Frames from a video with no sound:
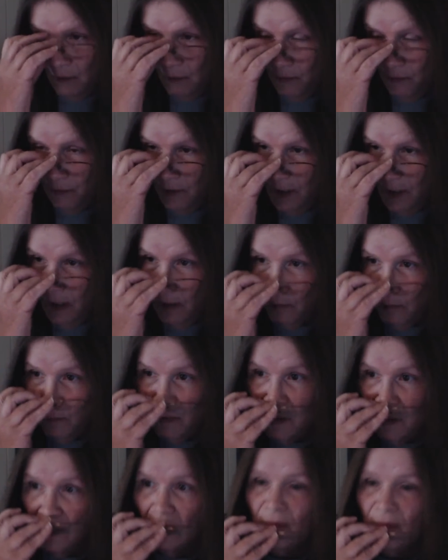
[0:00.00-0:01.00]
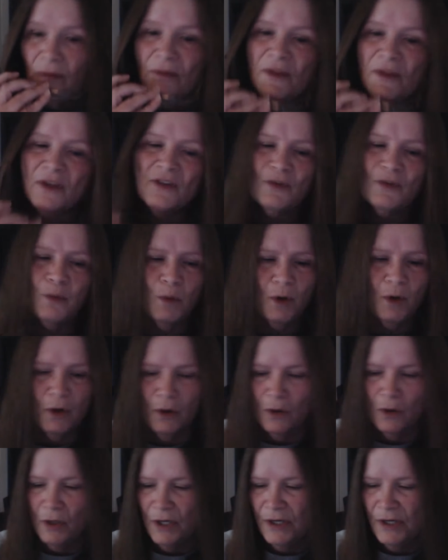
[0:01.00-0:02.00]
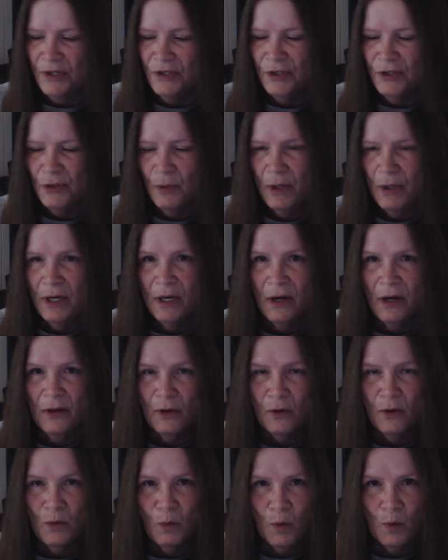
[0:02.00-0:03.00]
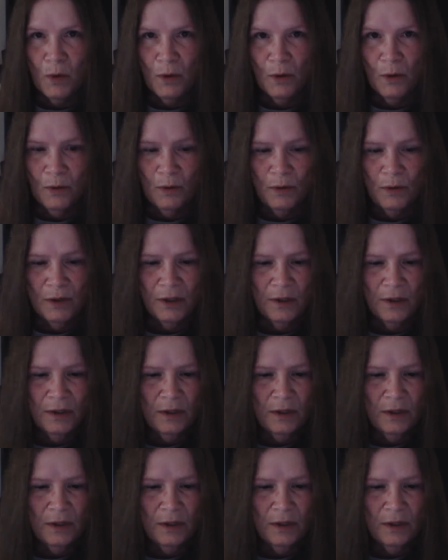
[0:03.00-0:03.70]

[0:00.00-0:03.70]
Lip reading: from this world into another world.